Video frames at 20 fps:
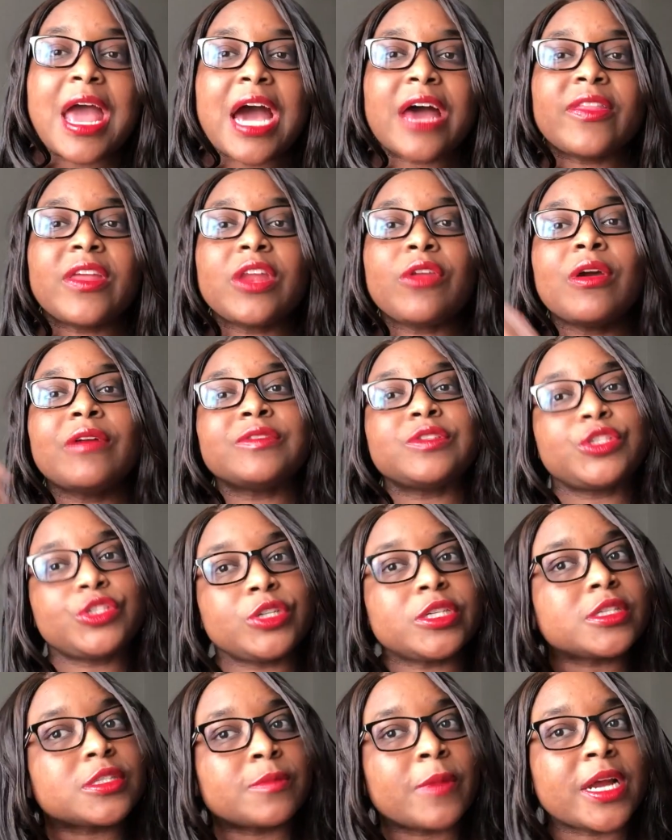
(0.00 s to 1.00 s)
And then you have
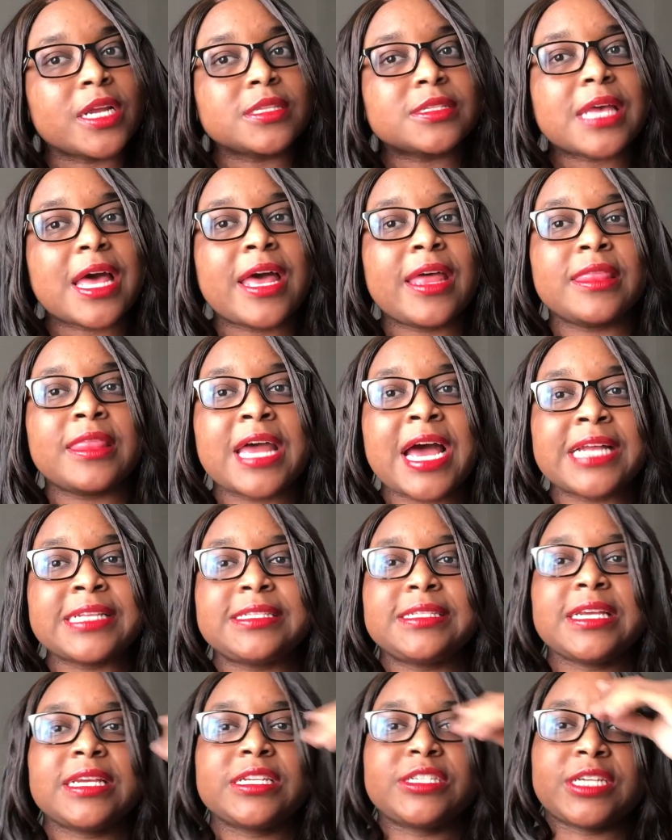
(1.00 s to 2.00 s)
street smarts, and
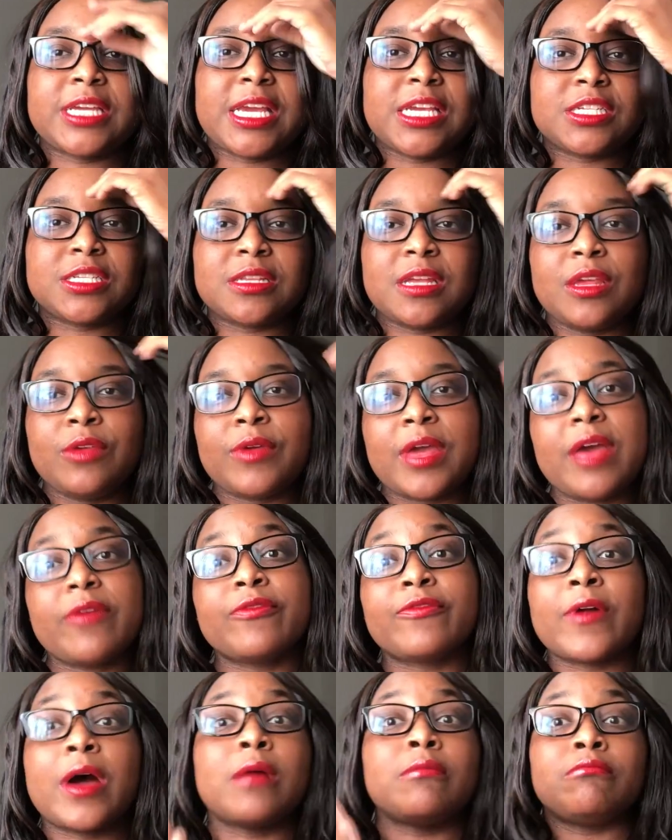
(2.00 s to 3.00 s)
that's the education that you get
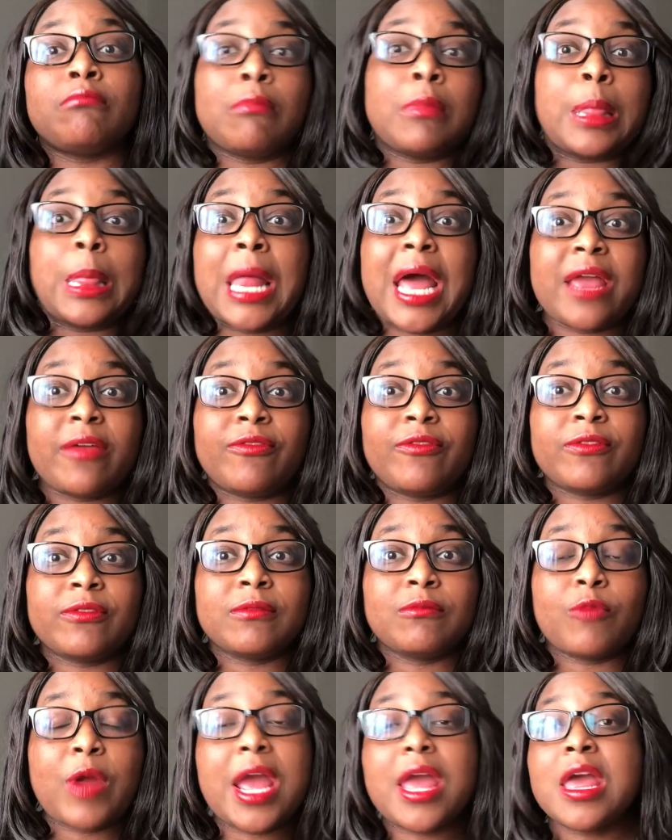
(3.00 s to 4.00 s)
from life,
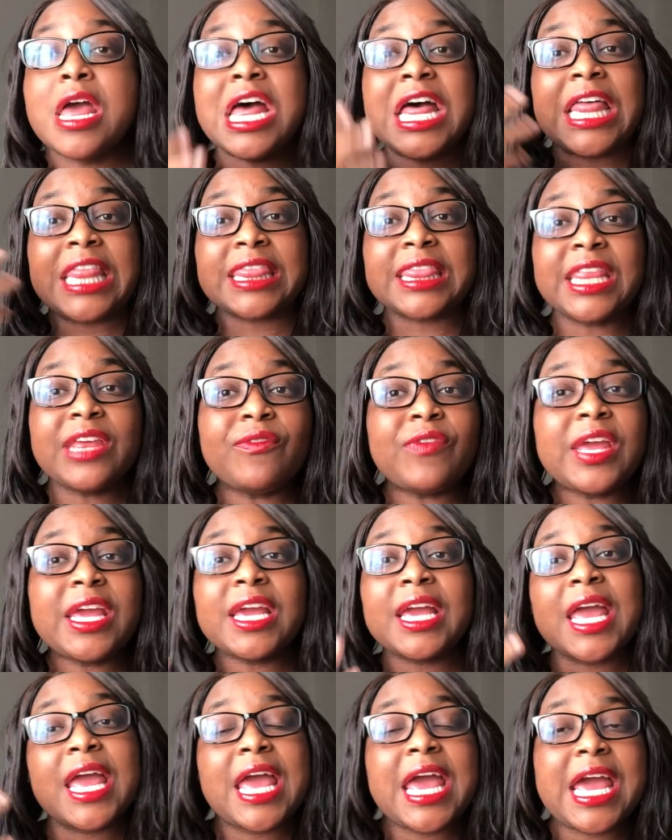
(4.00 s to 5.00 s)
right?
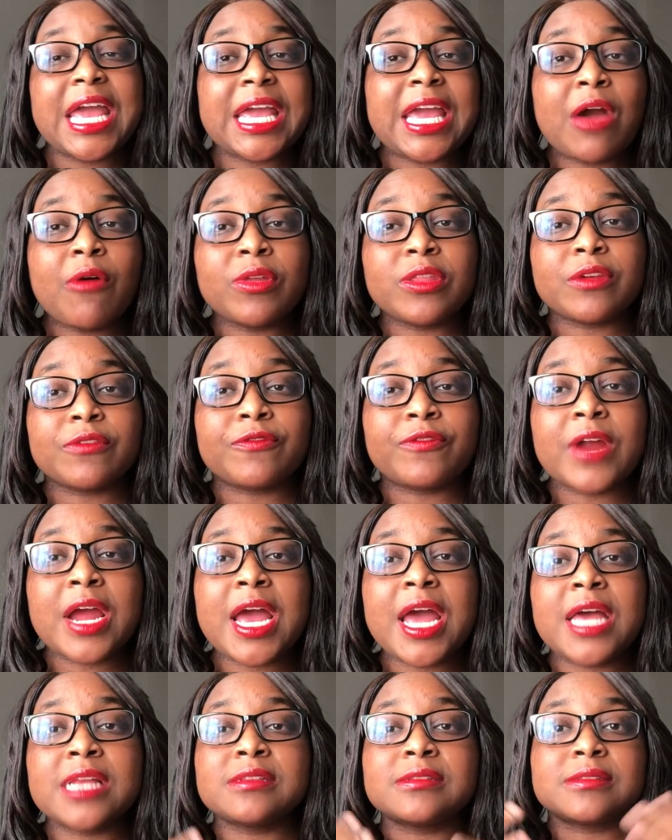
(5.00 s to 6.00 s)
Living, hanging out with your
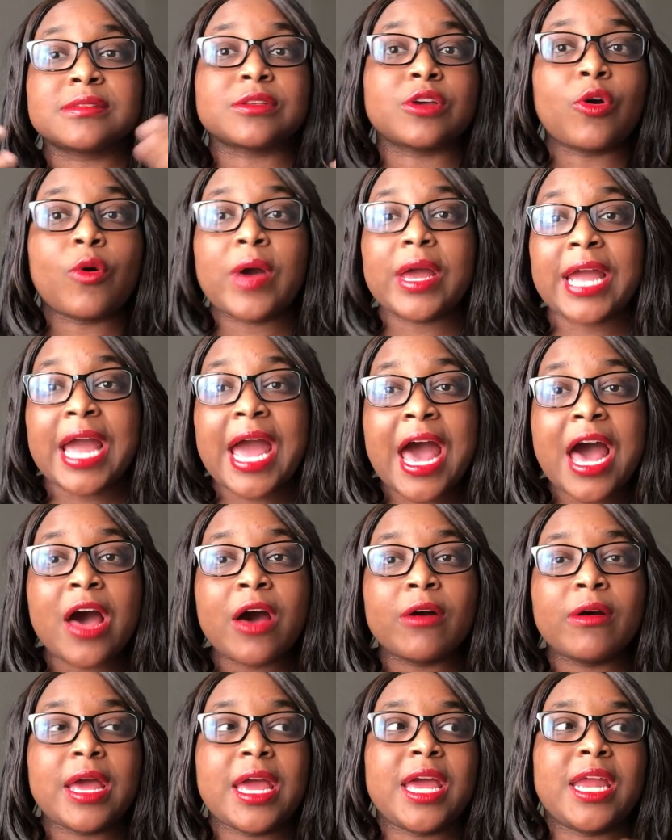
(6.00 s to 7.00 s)
friends, going
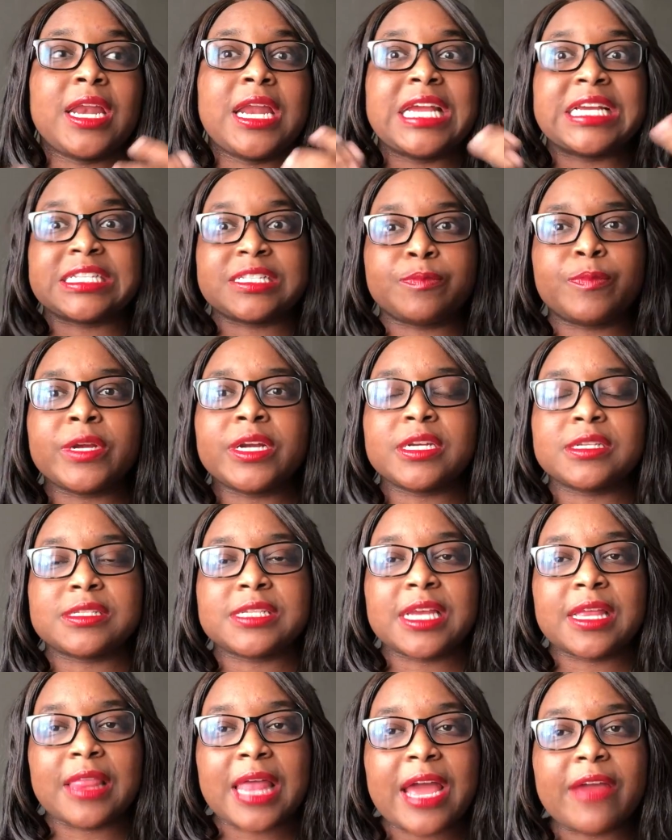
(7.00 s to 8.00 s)
out, and
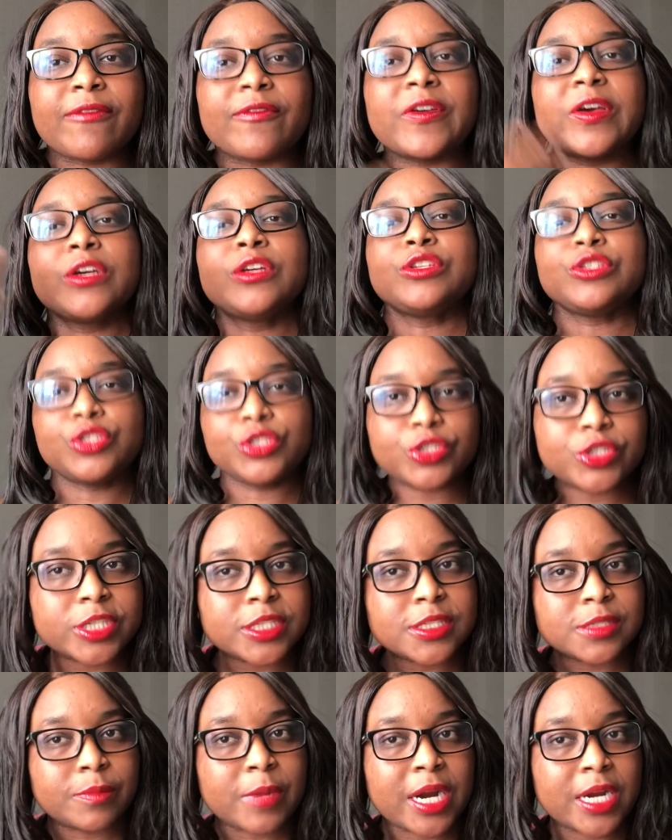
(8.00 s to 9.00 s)
experiencing life.
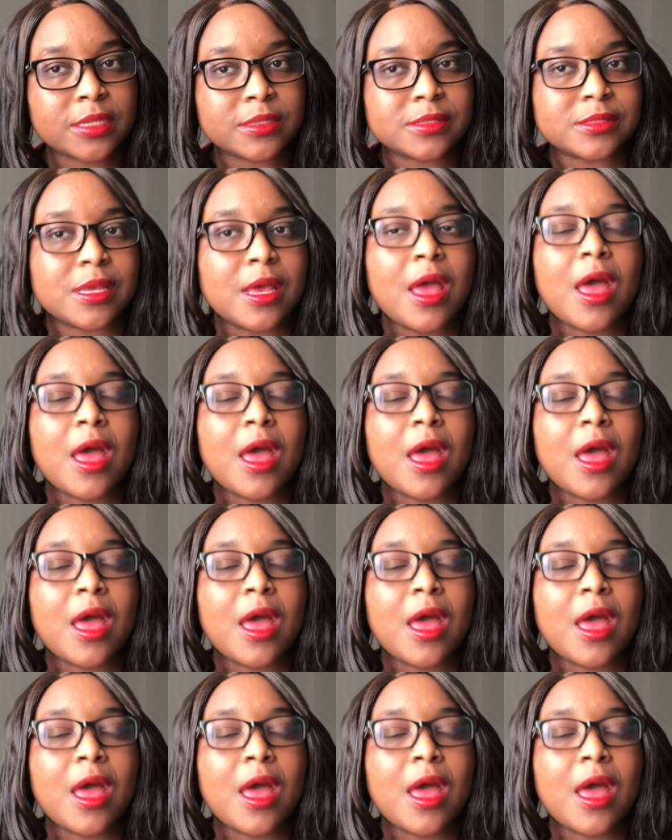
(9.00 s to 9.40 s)
Street smarts.